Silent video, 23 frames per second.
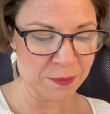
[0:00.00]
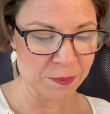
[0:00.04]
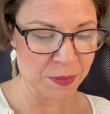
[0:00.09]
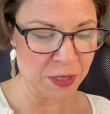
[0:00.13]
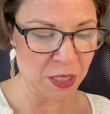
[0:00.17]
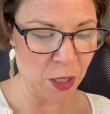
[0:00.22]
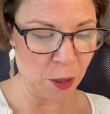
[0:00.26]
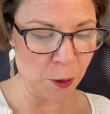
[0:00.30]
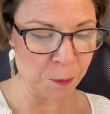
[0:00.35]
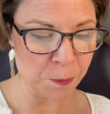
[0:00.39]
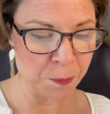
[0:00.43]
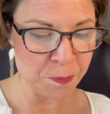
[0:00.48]

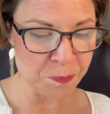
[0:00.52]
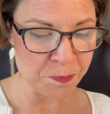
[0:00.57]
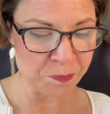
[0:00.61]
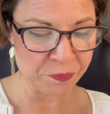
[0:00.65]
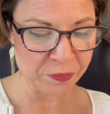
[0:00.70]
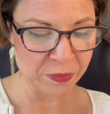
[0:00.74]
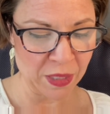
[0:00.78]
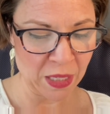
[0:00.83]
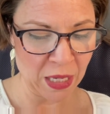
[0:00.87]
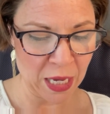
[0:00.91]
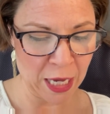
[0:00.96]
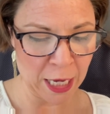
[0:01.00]
So,
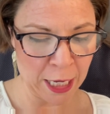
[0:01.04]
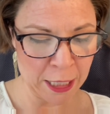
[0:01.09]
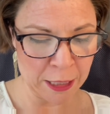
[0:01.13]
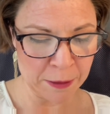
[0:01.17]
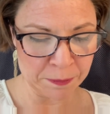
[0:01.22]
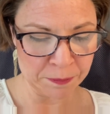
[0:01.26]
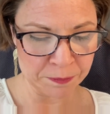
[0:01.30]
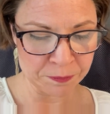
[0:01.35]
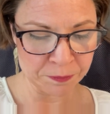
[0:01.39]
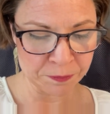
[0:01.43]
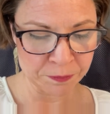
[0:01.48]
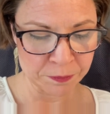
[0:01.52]

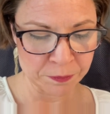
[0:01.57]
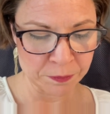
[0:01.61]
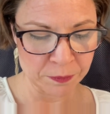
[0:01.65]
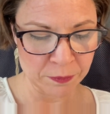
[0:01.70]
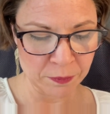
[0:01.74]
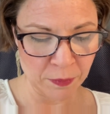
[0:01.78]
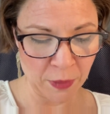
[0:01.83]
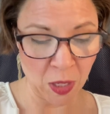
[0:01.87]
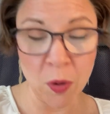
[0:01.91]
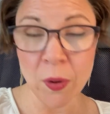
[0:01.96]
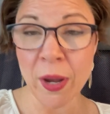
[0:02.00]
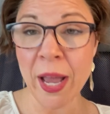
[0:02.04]

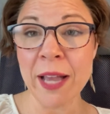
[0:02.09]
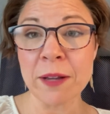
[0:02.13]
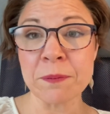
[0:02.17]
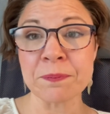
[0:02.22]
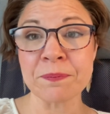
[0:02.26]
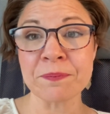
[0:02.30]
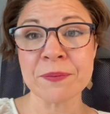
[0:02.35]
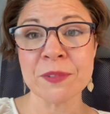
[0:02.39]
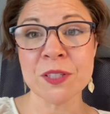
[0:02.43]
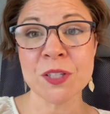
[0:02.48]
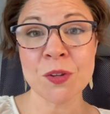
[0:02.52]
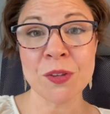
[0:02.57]
okay,
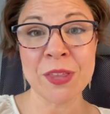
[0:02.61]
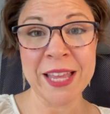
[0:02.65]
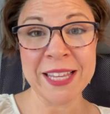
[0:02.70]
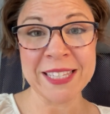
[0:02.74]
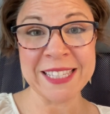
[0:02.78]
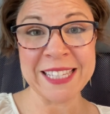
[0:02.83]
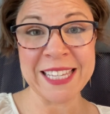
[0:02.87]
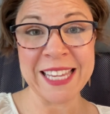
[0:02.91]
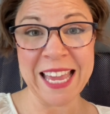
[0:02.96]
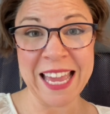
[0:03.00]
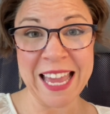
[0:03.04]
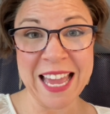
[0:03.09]
so that's
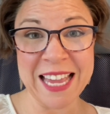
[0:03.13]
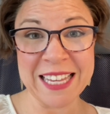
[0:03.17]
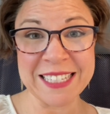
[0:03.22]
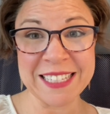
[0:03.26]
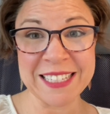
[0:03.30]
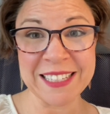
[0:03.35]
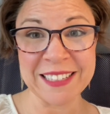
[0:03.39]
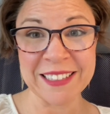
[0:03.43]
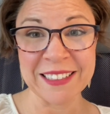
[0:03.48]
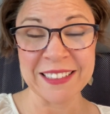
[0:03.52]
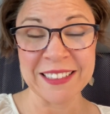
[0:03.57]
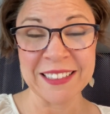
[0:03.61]
the
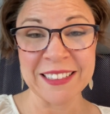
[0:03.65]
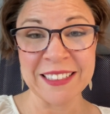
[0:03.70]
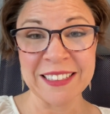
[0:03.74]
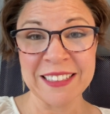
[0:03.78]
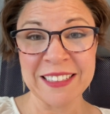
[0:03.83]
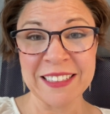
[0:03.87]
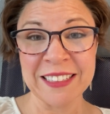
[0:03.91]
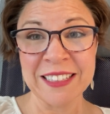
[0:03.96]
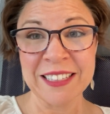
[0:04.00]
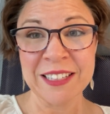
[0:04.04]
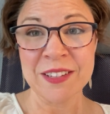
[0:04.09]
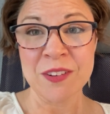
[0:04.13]
end.
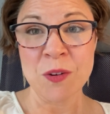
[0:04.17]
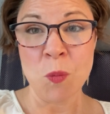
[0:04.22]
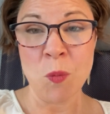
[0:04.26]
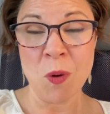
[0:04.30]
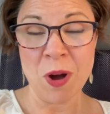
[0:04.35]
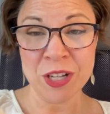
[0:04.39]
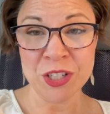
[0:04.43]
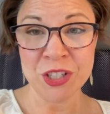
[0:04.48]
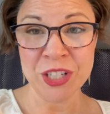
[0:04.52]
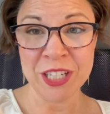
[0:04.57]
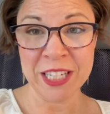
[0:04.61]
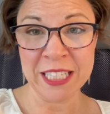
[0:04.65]

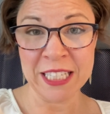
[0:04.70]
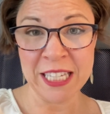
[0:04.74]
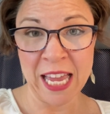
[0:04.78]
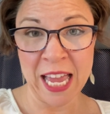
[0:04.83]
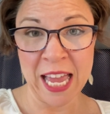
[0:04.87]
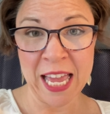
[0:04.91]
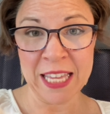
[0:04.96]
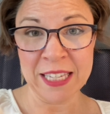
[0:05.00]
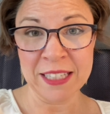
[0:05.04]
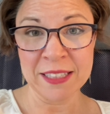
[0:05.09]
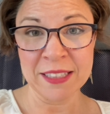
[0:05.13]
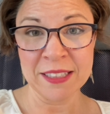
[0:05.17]
Watch it
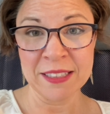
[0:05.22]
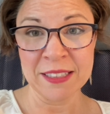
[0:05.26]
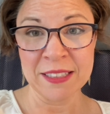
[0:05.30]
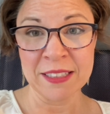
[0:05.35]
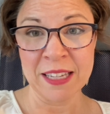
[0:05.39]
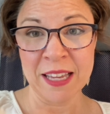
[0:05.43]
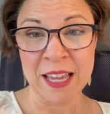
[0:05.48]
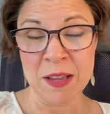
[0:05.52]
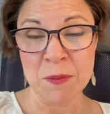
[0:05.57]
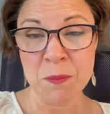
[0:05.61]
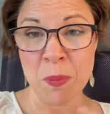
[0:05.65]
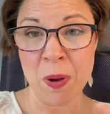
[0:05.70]
again,
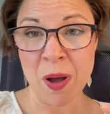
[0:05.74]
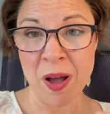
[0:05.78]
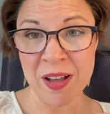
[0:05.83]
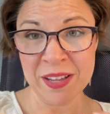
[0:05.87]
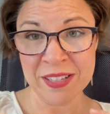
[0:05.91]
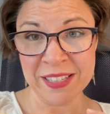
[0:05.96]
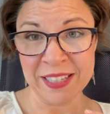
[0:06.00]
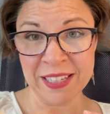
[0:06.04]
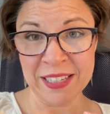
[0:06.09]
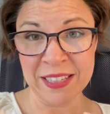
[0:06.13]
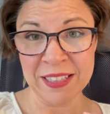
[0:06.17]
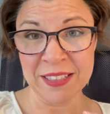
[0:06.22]
pause
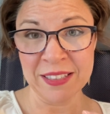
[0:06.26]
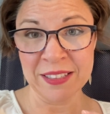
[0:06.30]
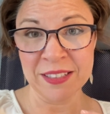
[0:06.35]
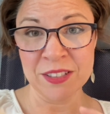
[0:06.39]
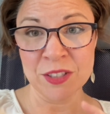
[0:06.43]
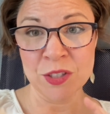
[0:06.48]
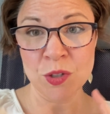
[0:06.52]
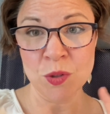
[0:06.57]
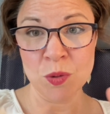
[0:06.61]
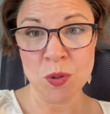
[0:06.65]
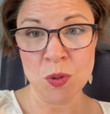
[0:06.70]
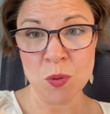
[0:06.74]
it,
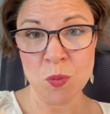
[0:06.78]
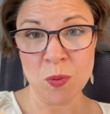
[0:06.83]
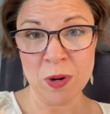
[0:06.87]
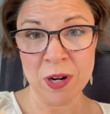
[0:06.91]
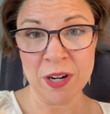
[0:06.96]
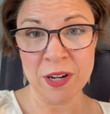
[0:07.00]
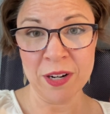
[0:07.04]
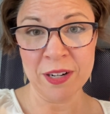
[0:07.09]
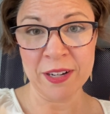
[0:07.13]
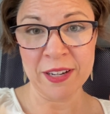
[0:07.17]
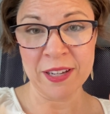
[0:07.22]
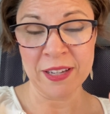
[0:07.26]
do the
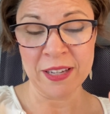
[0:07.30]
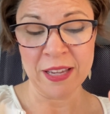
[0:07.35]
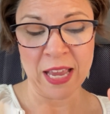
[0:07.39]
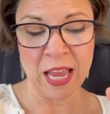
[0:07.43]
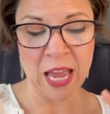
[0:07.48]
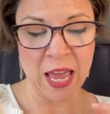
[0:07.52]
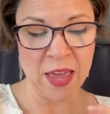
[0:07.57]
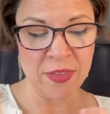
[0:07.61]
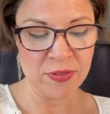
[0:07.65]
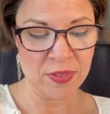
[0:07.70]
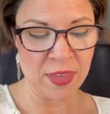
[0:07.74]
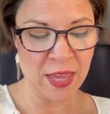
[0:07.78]
work,
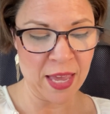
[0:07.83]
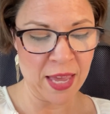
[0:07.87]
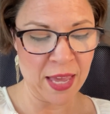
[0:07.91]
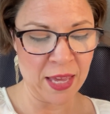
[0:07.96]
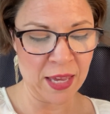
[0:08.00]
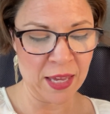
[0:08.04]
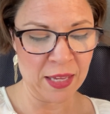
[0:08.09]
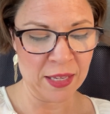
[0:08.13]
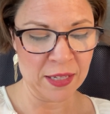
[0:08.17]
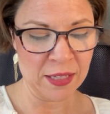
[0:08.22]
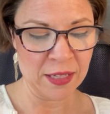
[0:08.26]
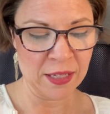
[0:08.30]
and
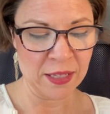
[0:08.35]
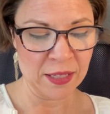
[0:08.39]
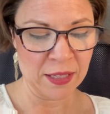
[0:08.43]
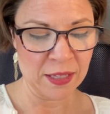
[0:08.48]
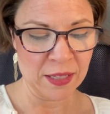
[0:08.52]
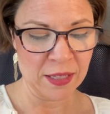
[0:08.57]
then